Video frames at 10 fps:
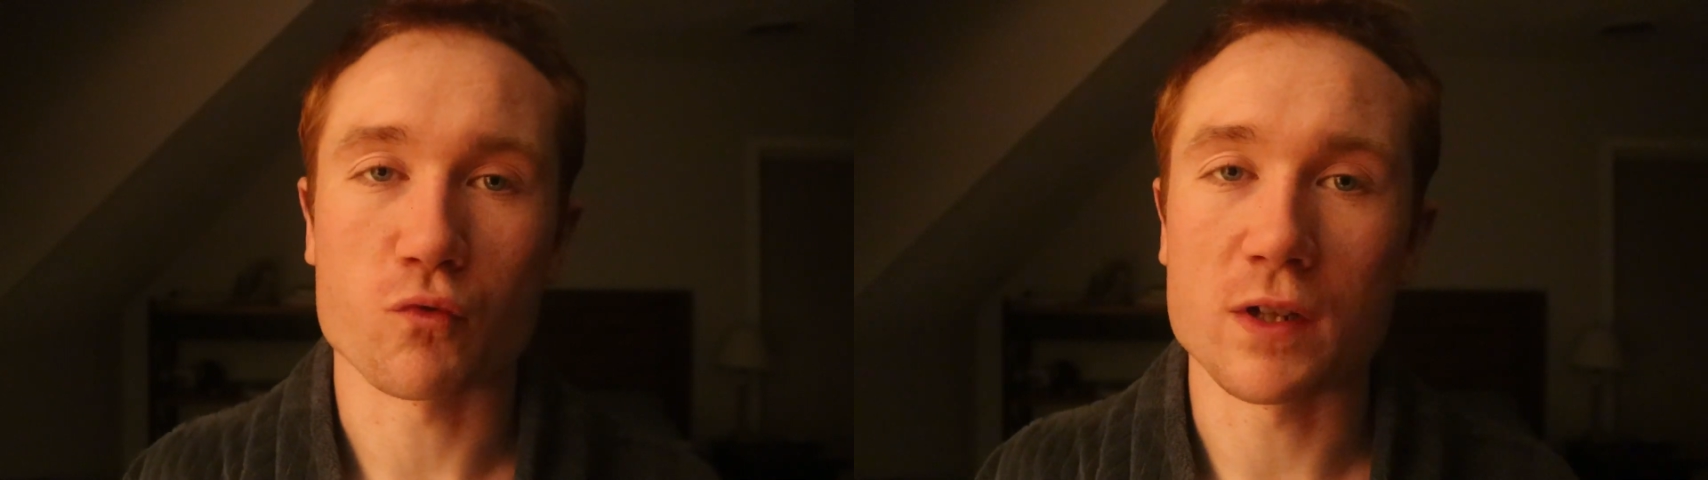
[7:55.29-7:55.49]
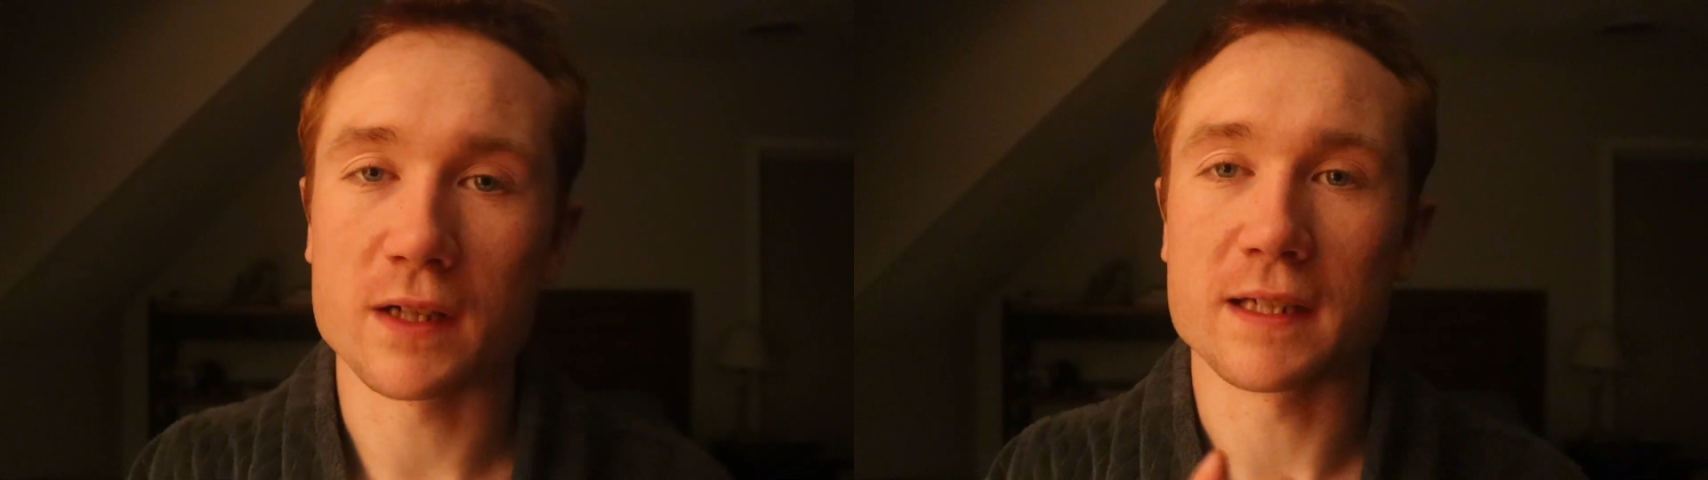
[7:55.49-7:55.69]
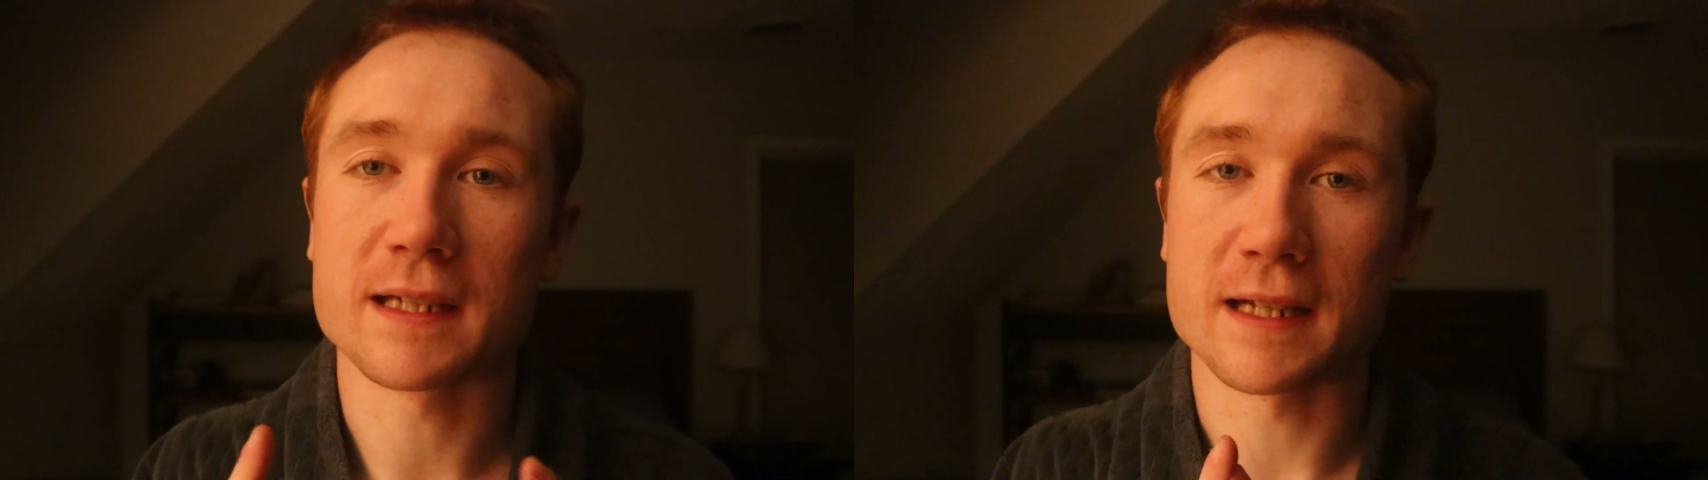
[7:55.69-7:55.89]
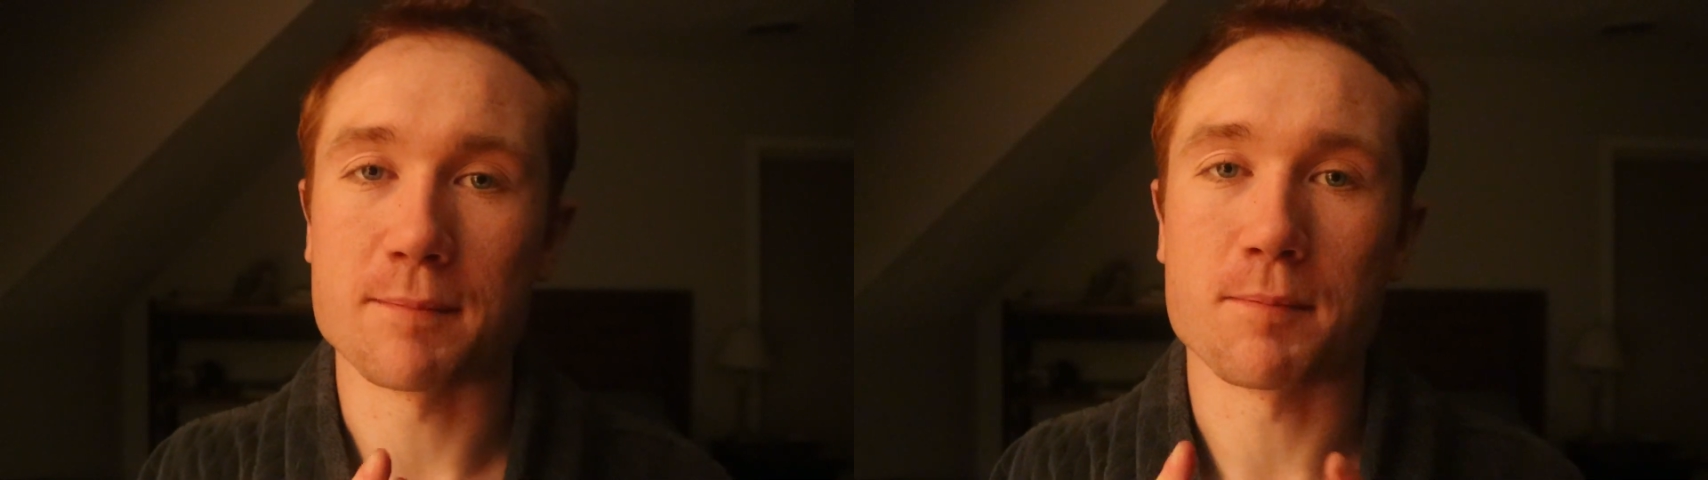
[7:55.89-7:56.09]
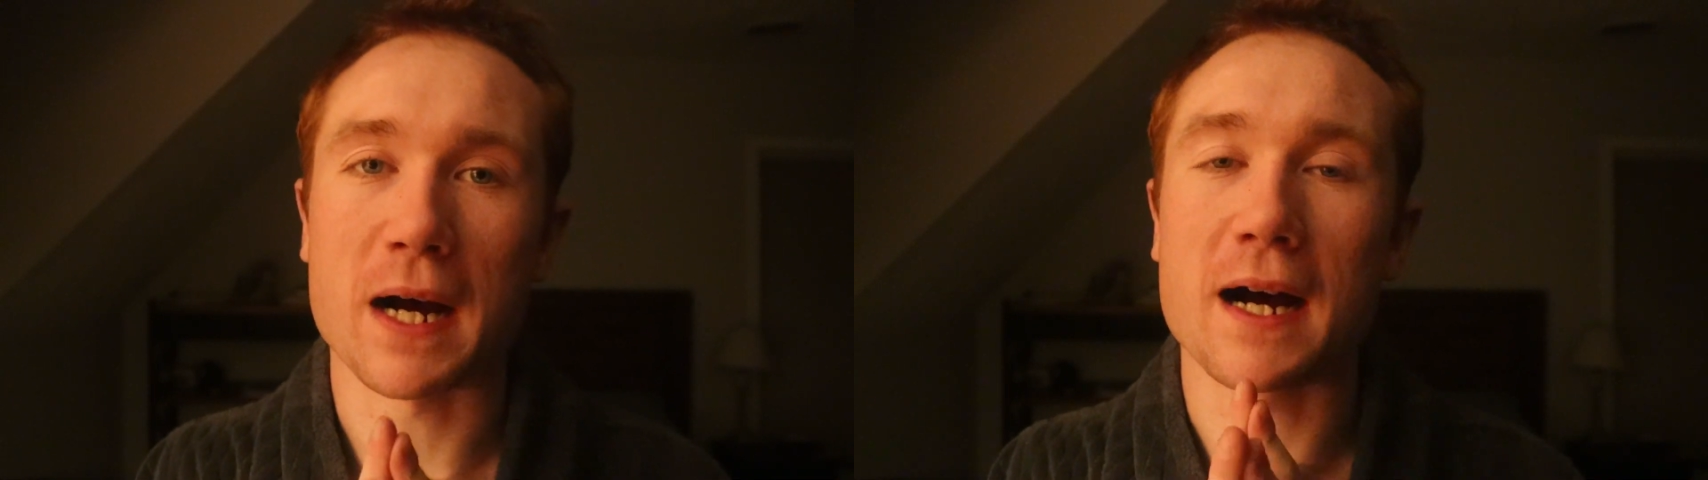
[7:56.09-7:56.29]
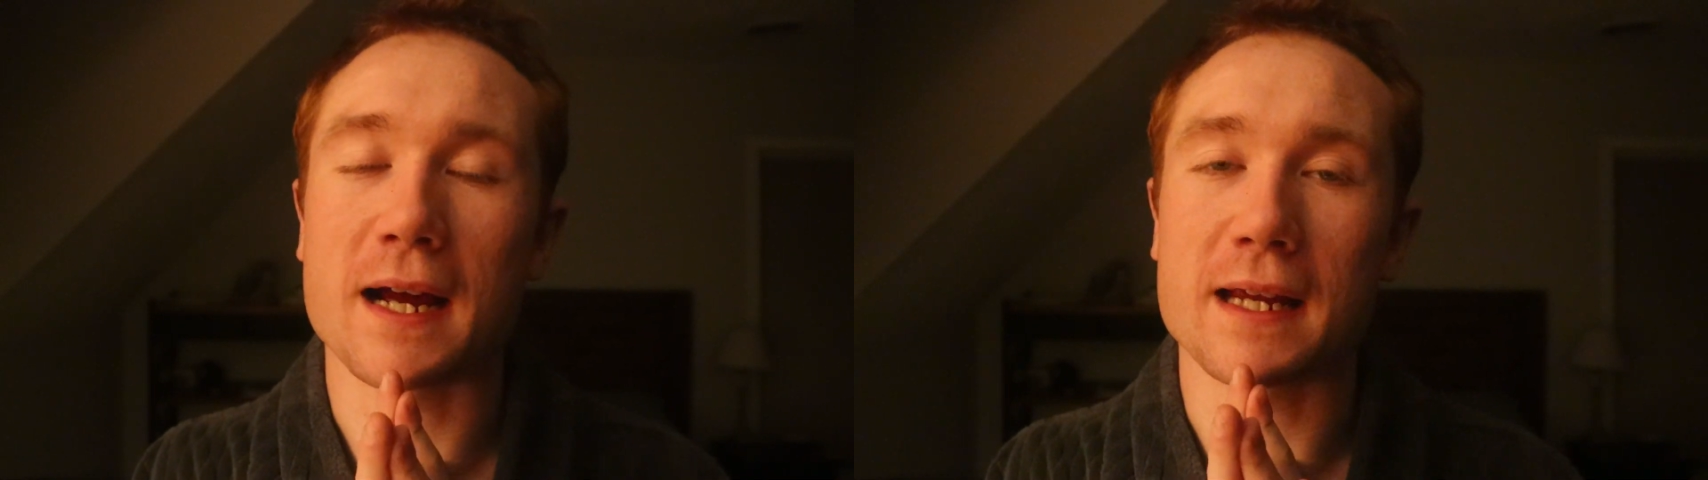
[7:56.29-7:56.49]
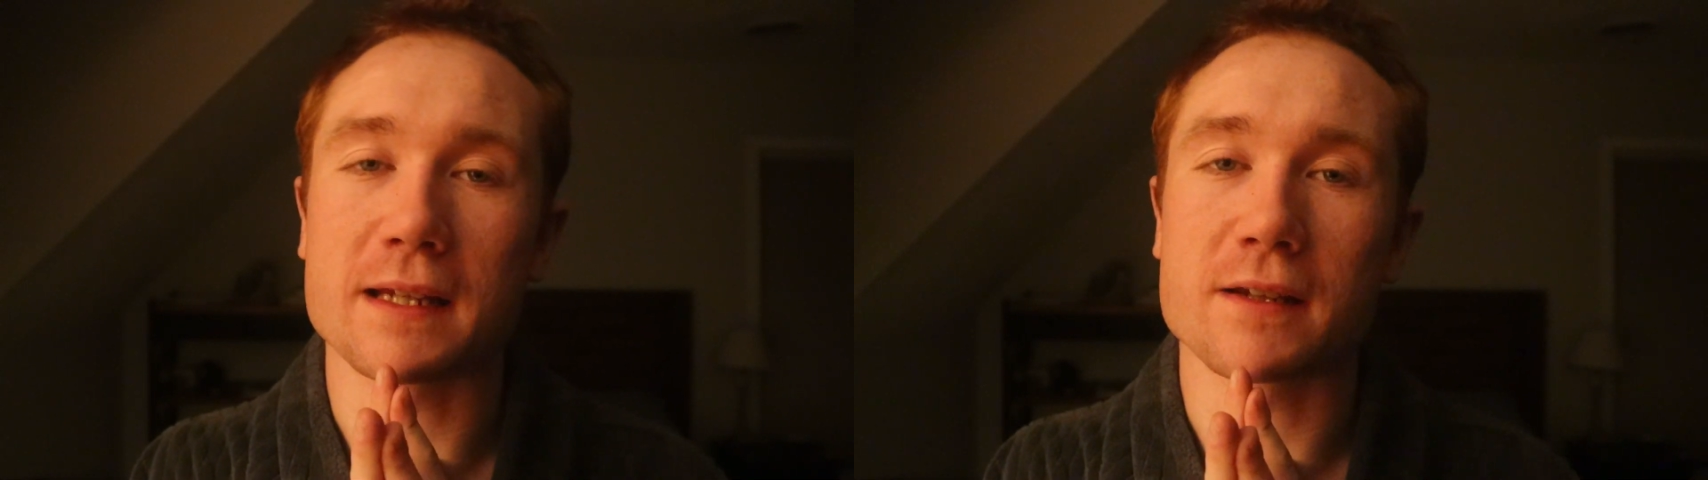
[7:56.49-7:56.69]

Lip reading: really combine,